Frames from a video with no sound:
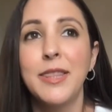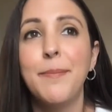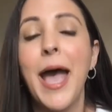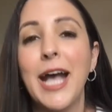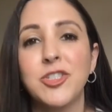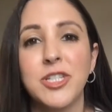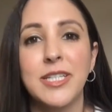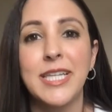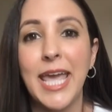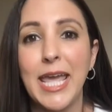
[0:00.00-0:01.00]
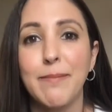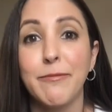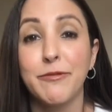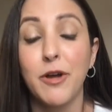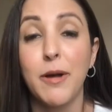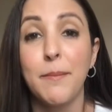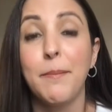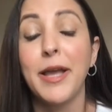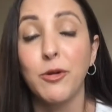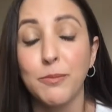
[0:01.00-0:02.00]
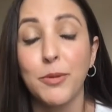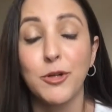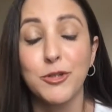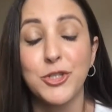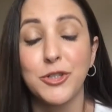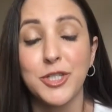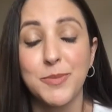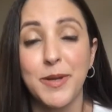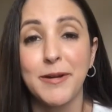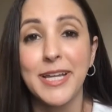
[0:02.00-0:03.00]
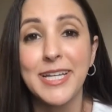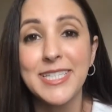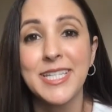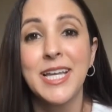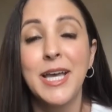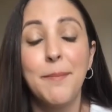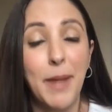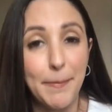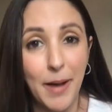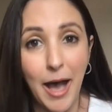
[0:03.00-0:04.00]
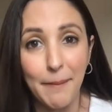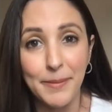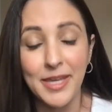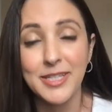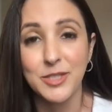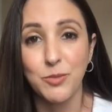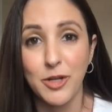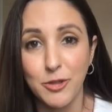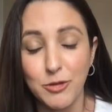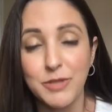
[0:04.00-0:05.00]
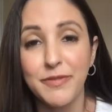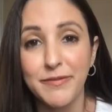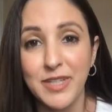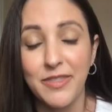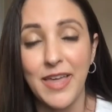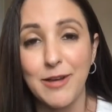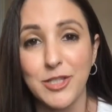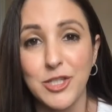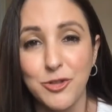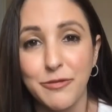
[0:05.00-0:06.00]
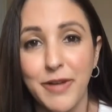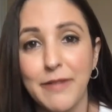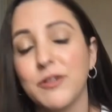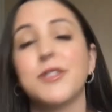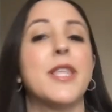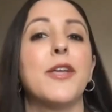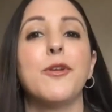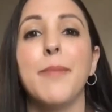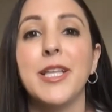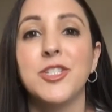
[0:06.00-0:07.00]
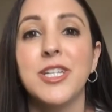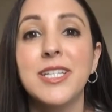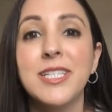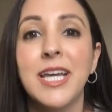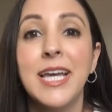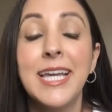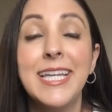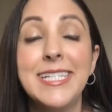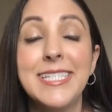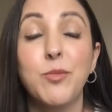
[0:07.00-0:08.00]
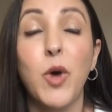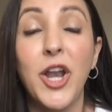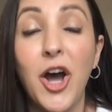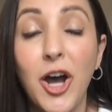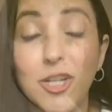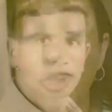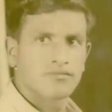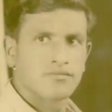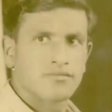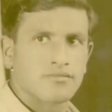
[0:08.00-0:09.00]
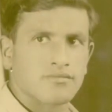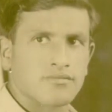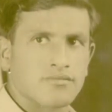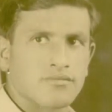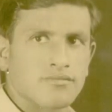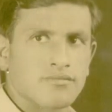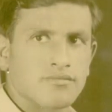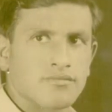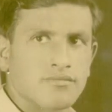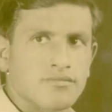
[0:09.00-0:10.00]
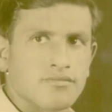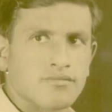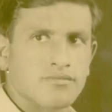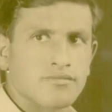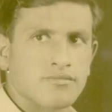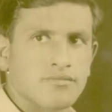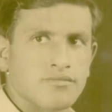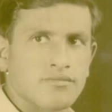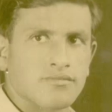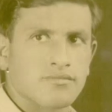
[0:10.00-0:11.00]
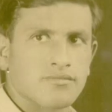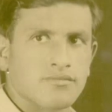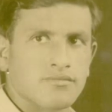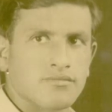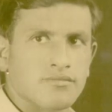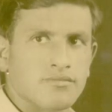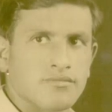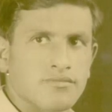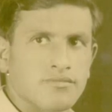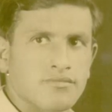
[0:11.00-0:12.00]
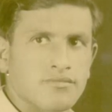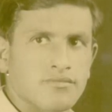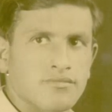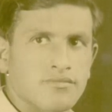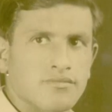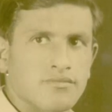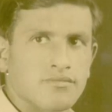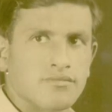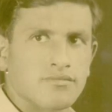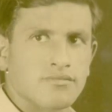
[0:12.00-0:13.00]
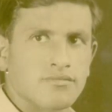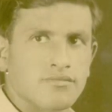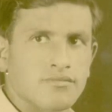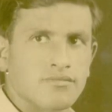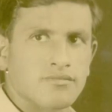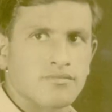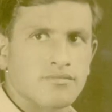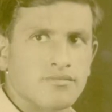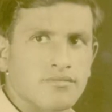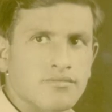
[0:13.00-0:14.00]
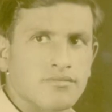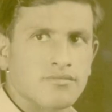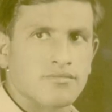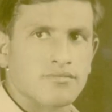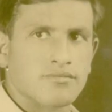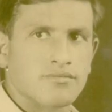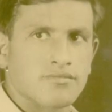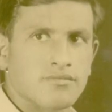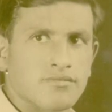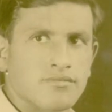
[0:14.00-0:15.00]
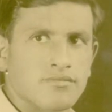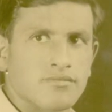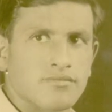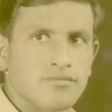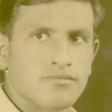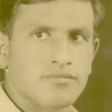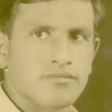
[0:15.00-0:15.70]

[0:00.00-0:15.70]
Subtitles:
The passion came from my own personal experience. My Poppy is one of those 50,000 survivors that you mentioned. He's 100 and turns 101 in March. He survived more than 2 years in Auschwitz